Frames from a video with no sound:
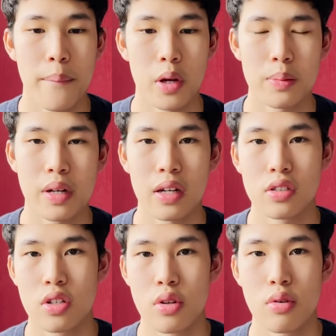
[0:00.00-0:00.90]
Just
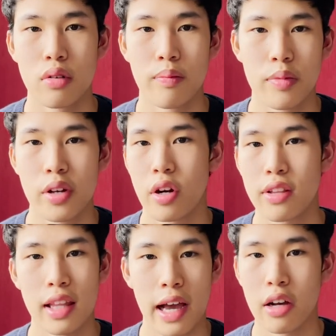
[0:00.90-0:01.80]
because you you know
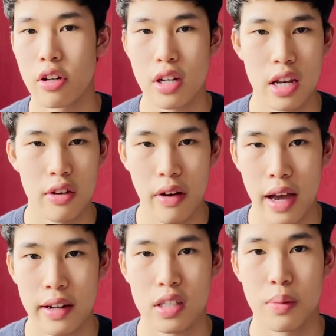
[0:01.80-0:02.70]
the language and you've
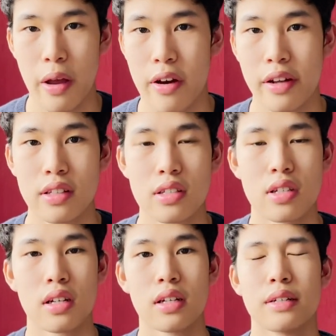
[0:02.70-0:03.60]
had experience,